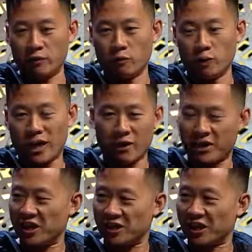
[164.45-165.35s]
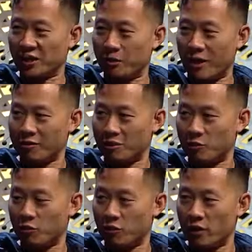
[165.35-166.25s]
without, I think, thinking about
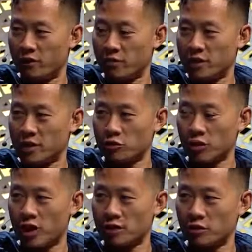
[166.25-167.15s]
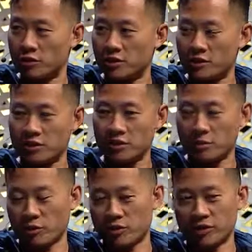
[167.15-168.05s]
some of the potential consequences,
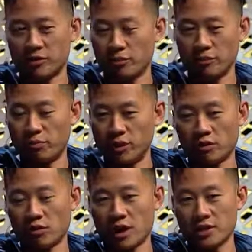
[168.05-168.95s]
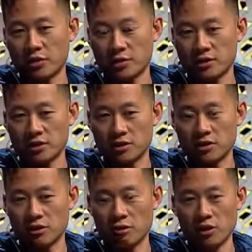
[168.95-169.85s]
especially political consequences. And
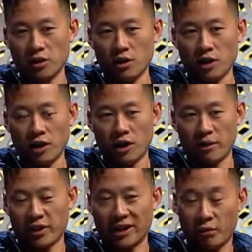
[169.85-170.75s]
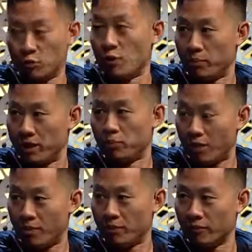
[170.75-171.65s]
so I think that was one big
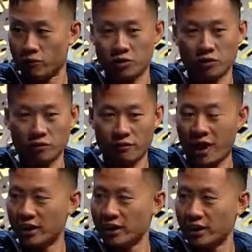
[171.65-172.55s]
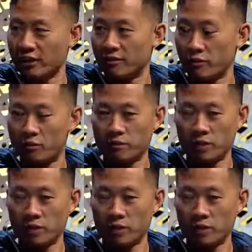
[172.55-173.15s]
problem for Silicon Valley, and for